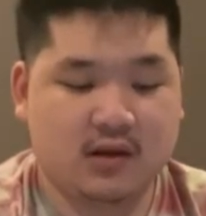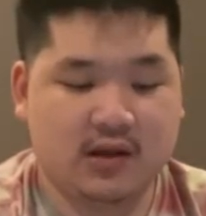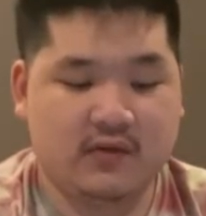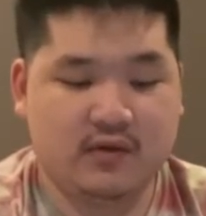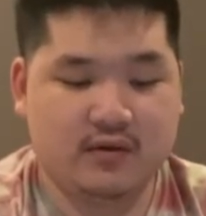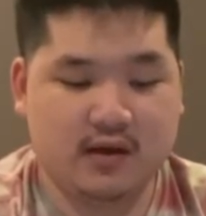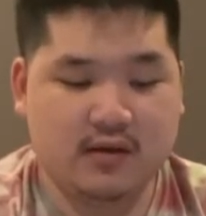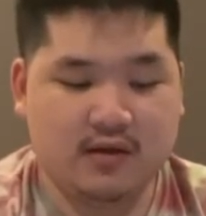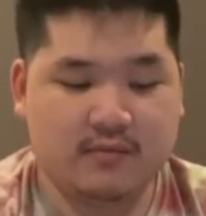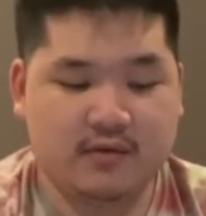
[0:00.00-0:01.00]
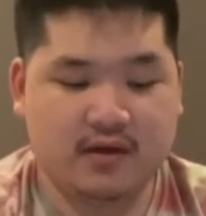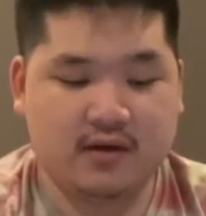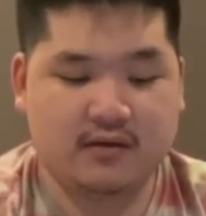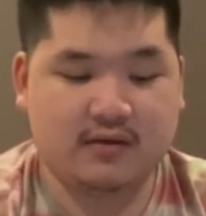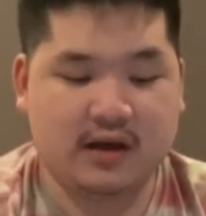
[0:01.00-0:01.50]
if you see
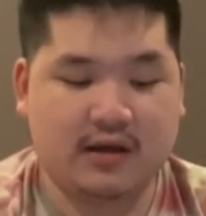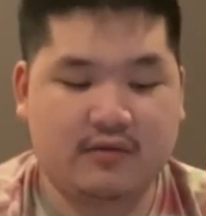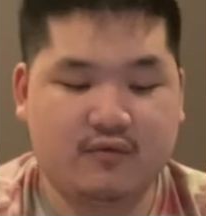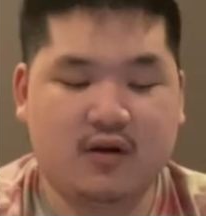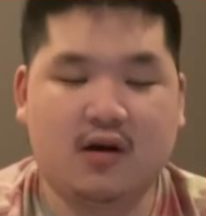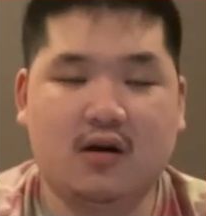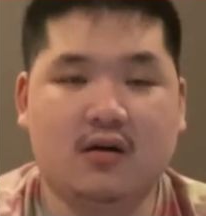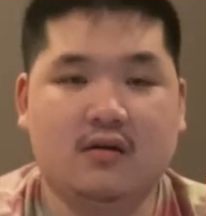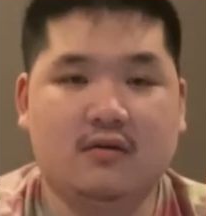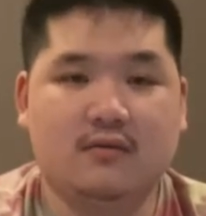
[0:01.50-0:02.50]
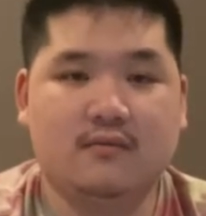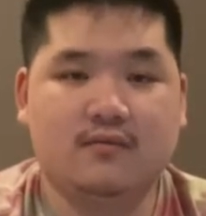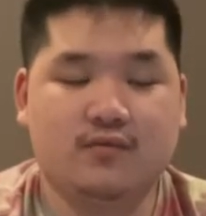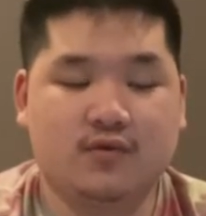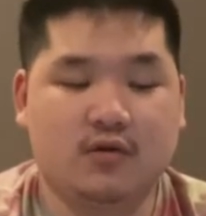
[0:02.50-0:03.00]
something that is wrong,
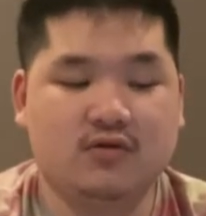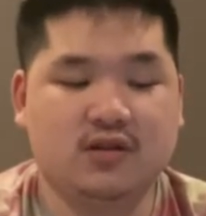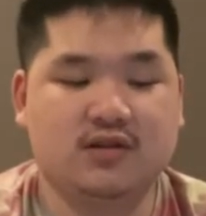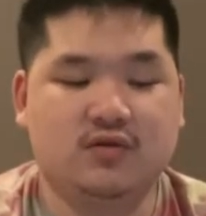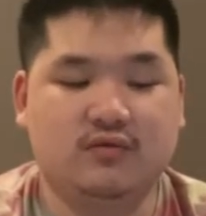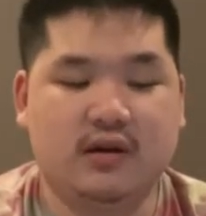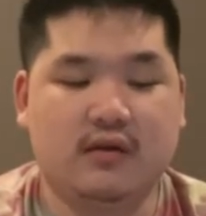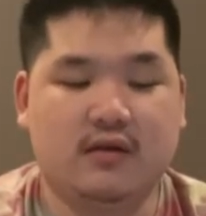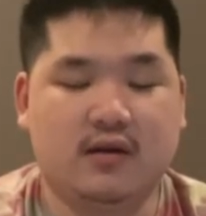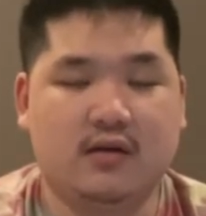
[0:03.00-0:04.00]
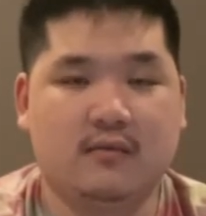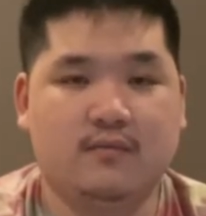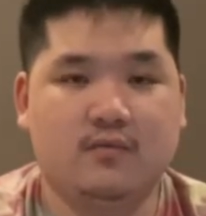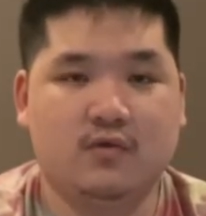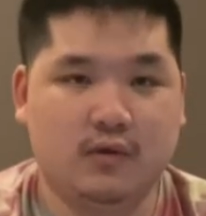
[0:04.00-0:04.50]
don't just do nothing,
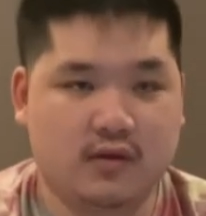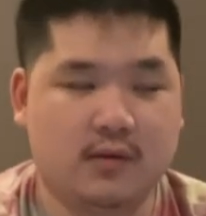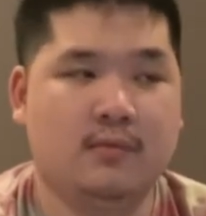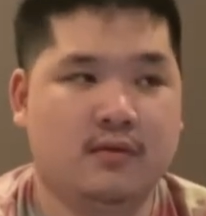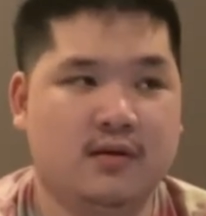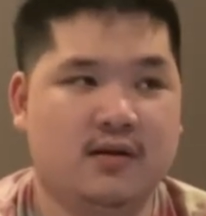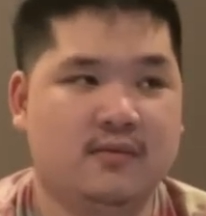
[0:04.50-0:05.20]
do something.